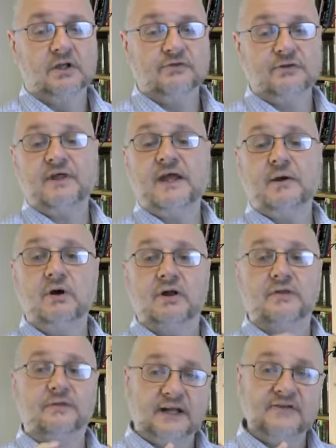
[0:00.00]
So there you
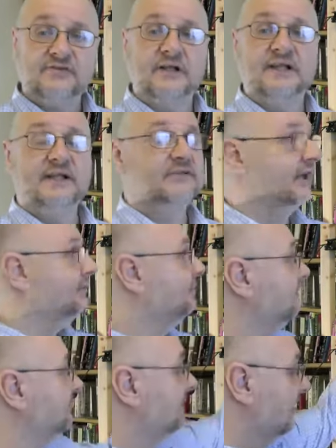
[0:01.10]
are. That's the league
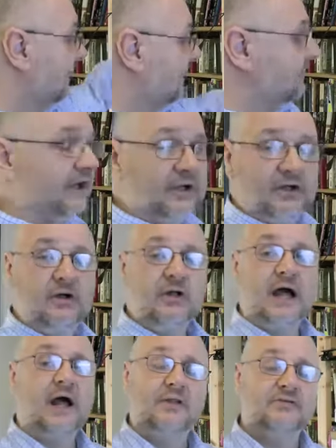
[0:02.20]
tables. Here they are.
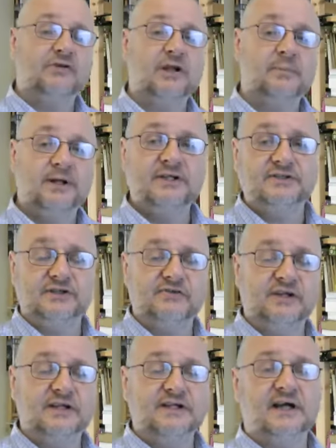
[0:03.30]
There's going to be an
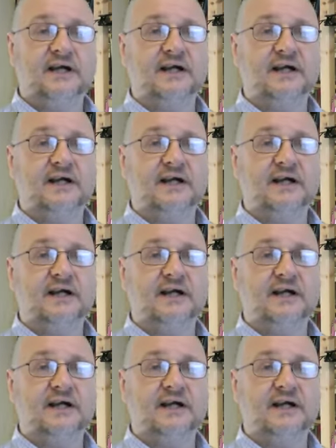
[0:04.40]
interesting